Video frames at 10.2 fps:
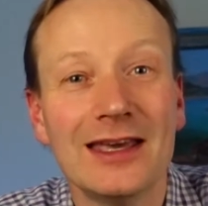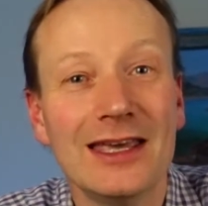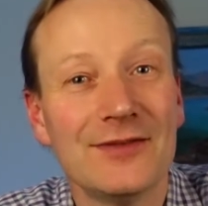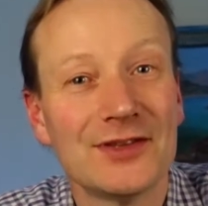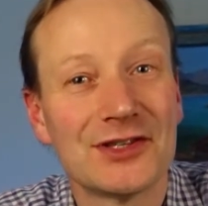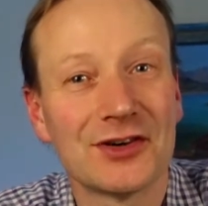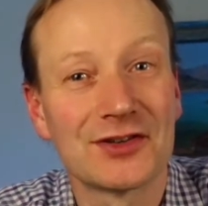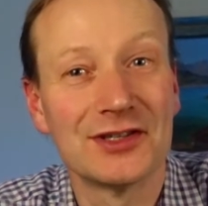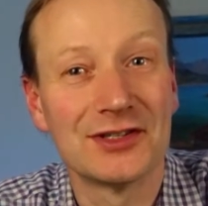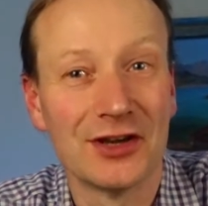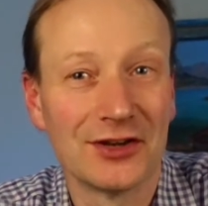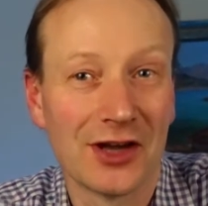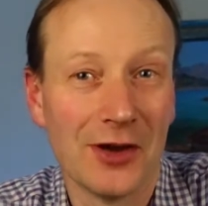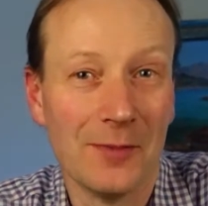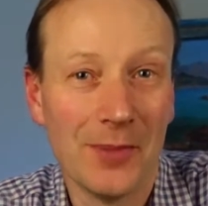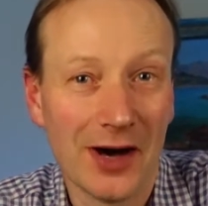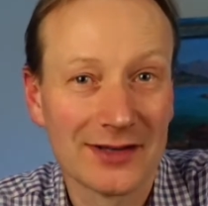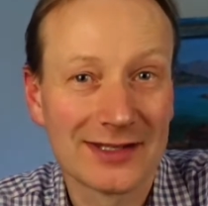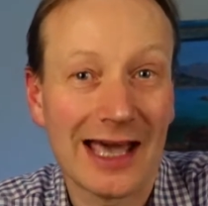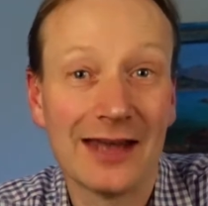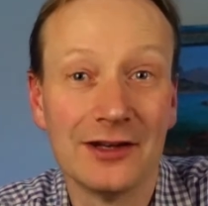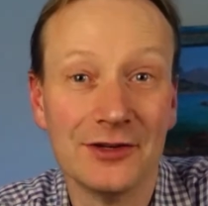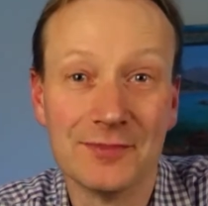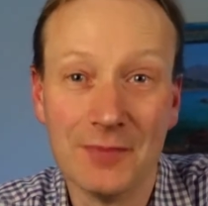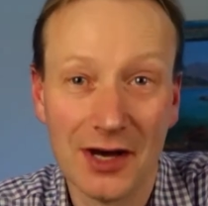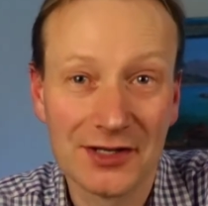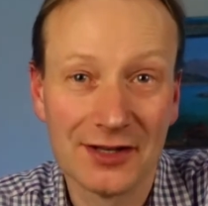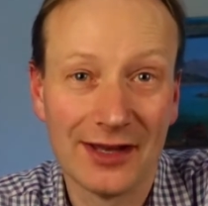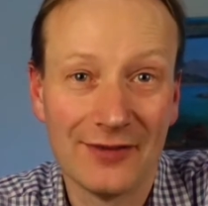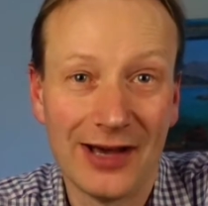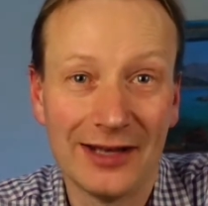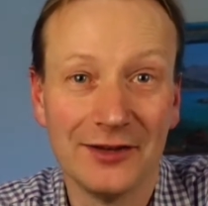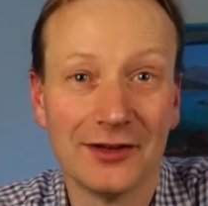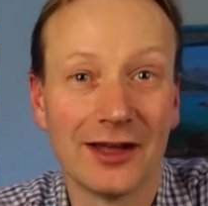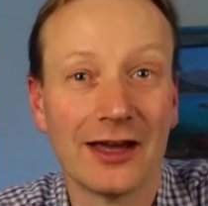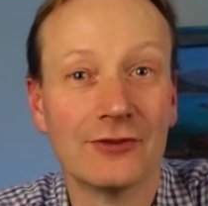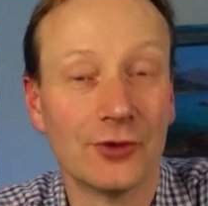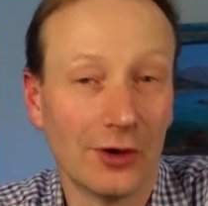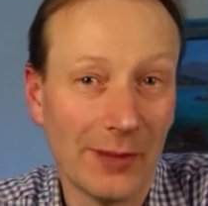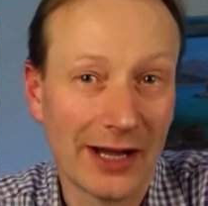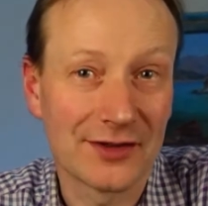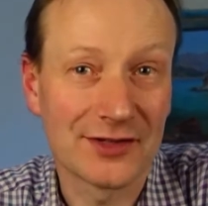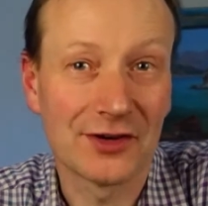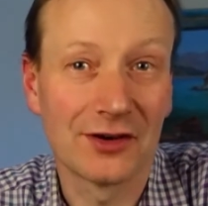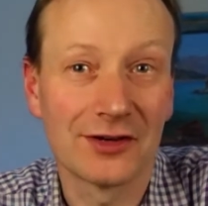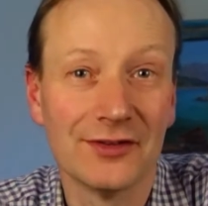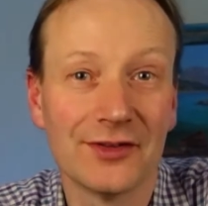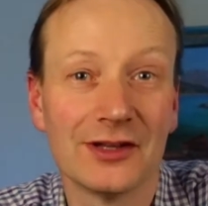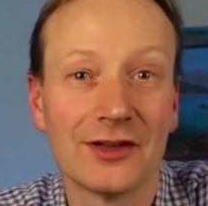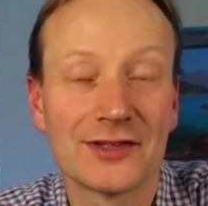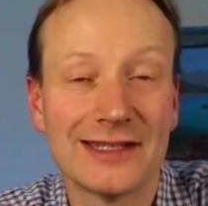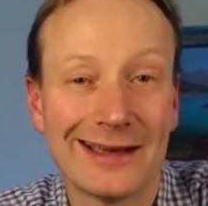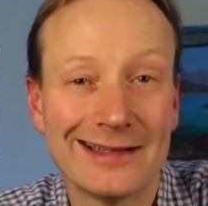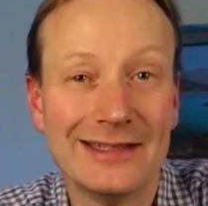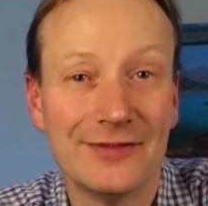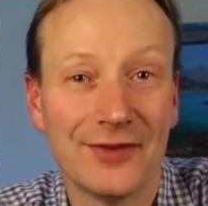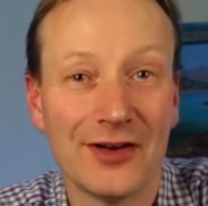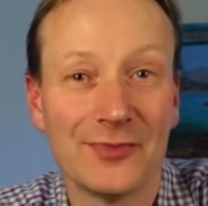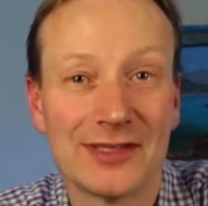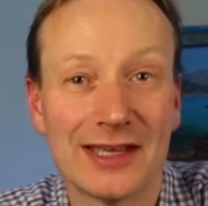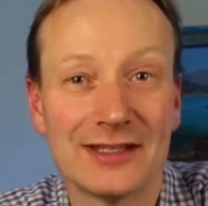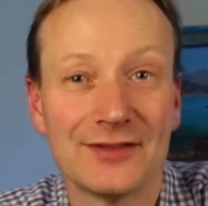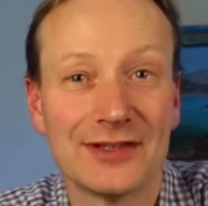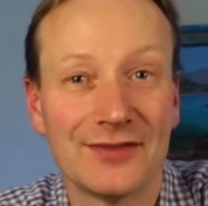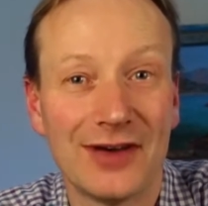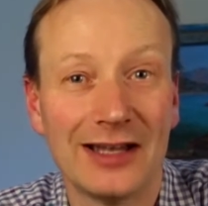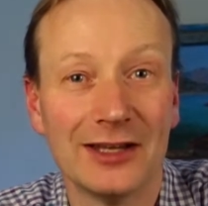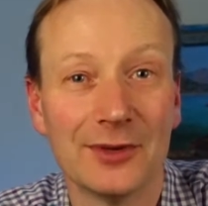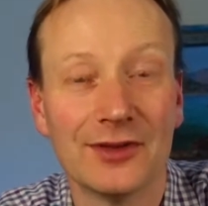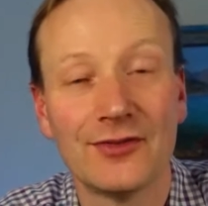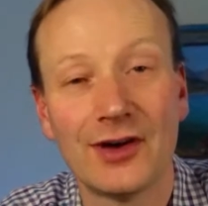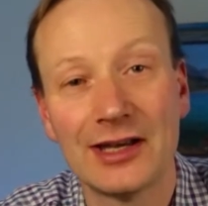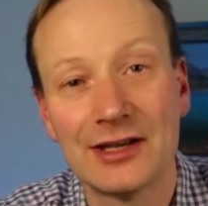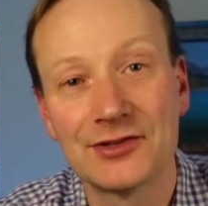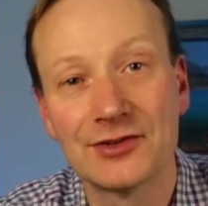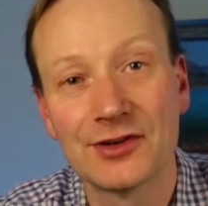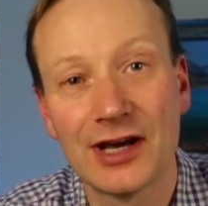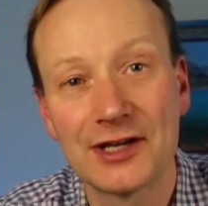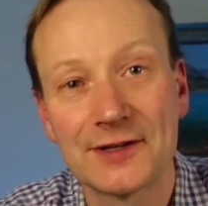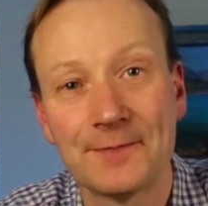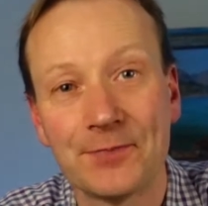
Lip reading: Even stocks that don't go bust can lose much of their value, like Royal Bank of Scotland, that lost 95% of its value in the financial crash.